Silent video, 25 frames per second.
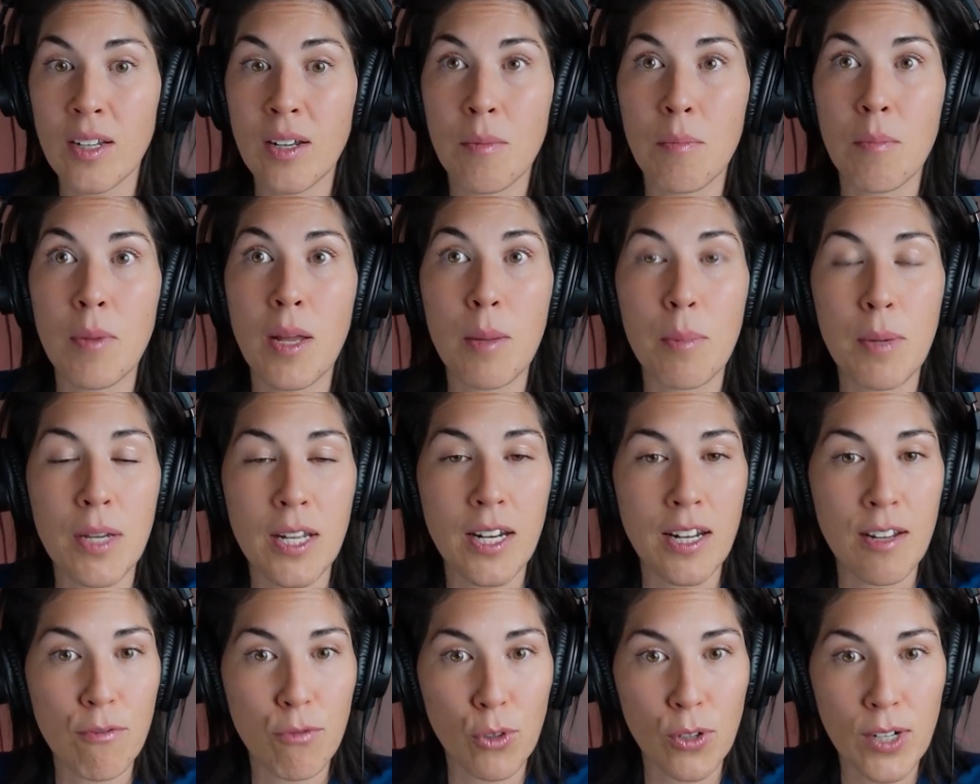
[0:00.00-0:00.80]
Maybe an
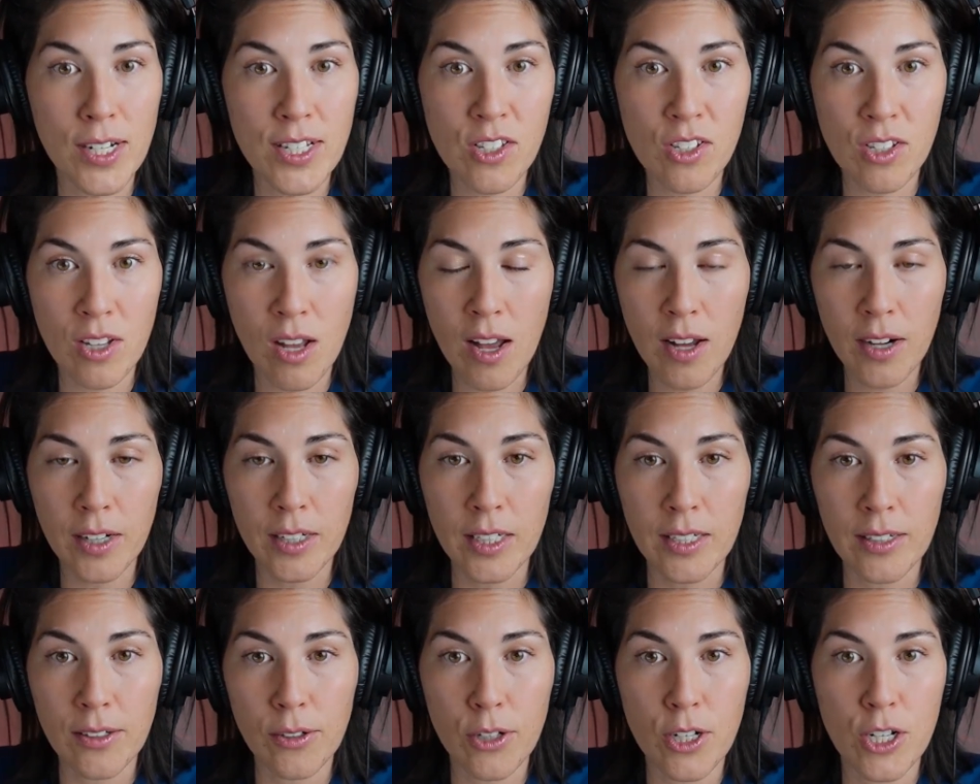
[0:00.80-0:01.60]
infrared
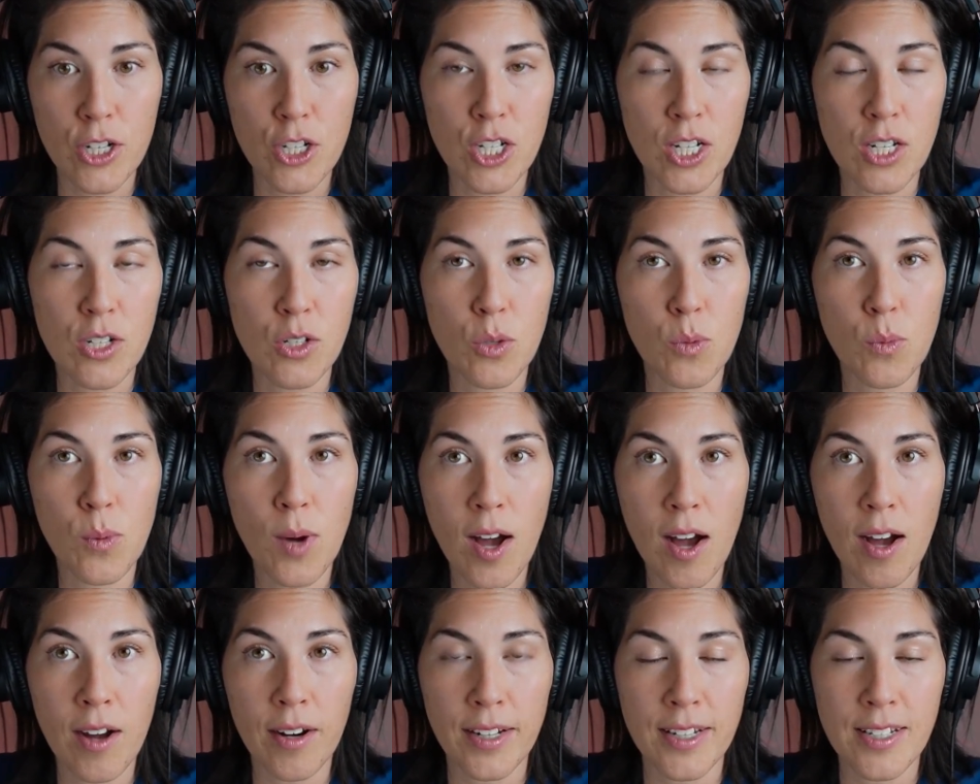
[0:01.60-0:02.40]
sauna or a gentle
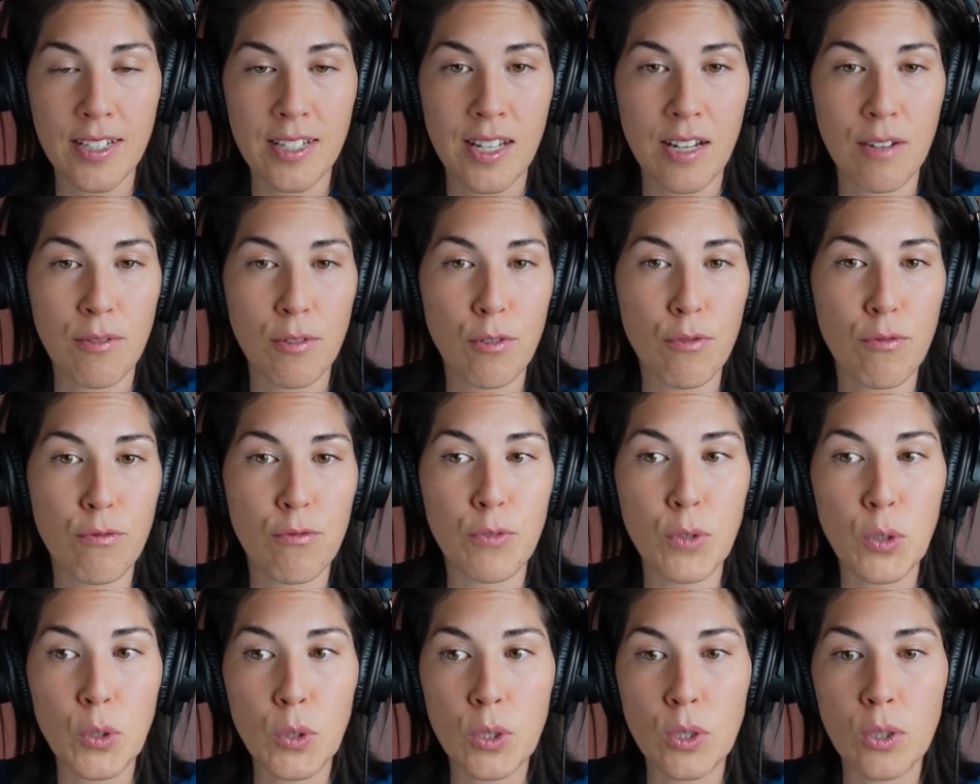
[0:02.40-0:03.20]
walk instead of a
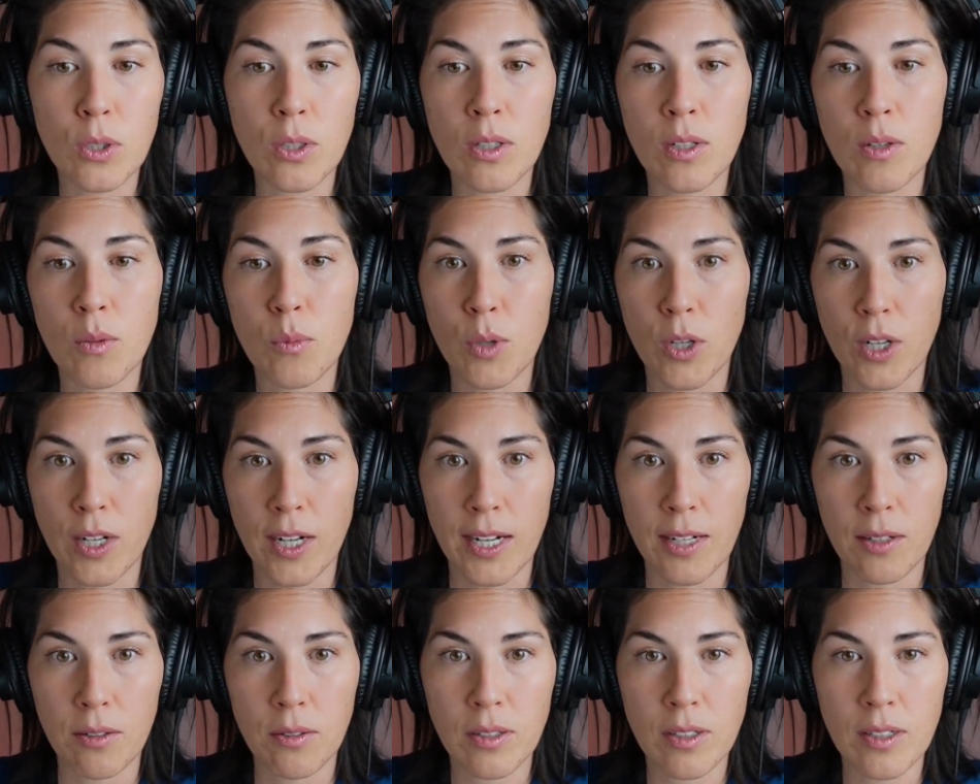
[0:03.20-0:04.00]
full
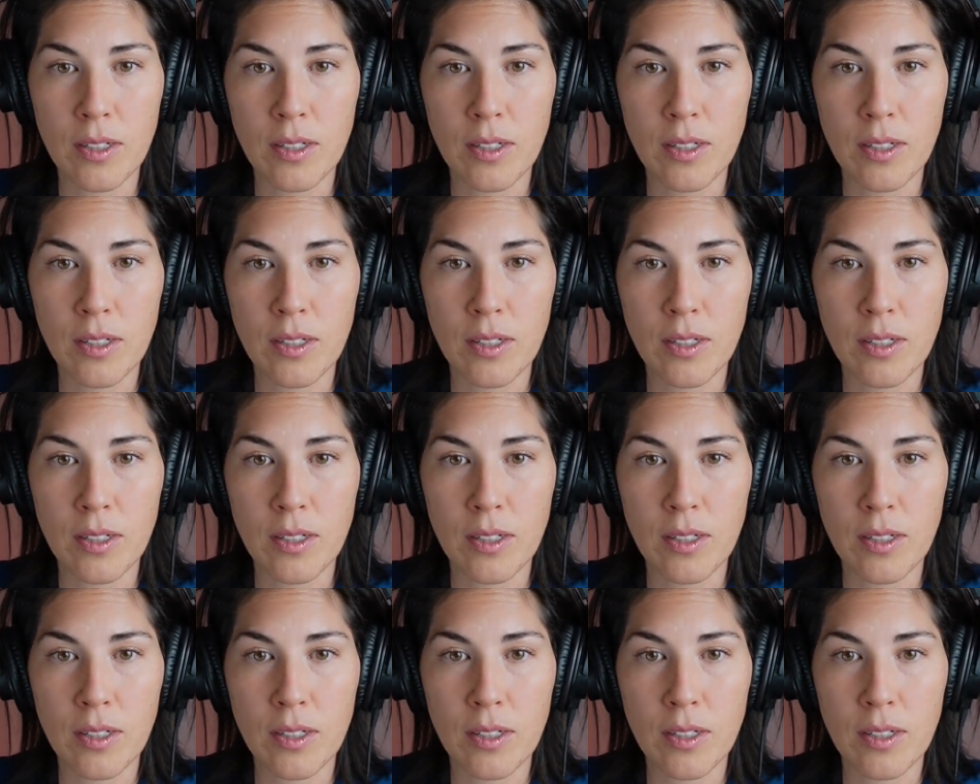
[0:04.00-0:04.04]
workout.